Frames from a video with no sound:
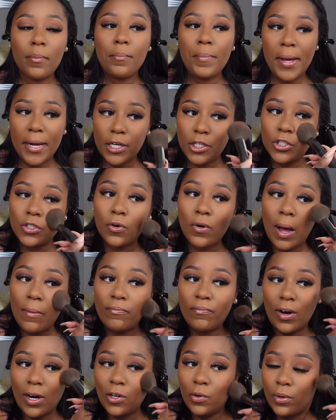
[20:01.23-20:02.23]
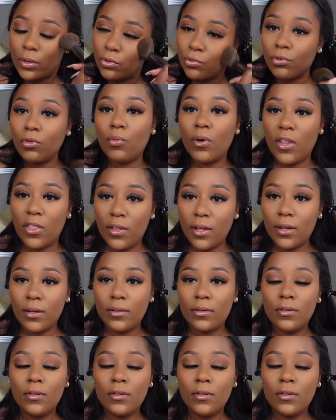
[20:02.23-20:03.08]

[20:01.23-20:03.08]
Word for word: Make sure I'm following through with it.